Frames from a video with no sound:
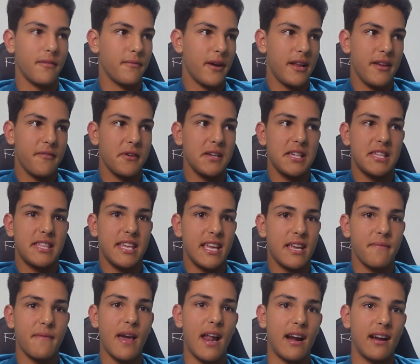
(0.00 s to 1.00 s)
When you really
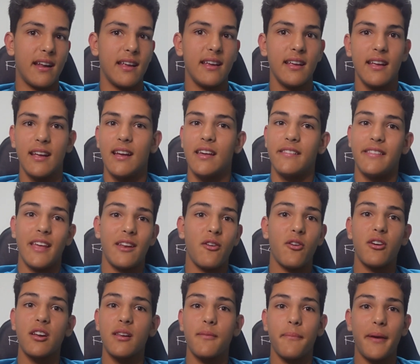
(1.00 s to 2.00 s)
think about it, they're
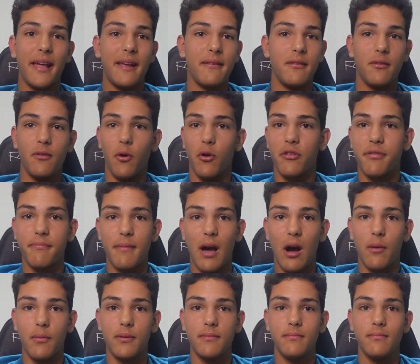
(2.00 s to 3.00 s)
not going to beat North
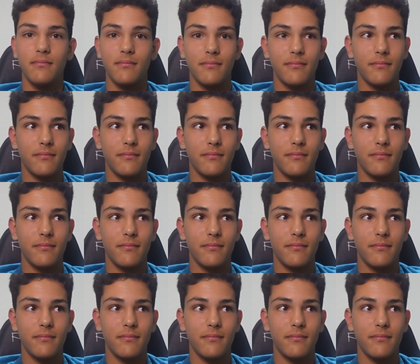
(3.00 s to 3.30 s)
Melbourne.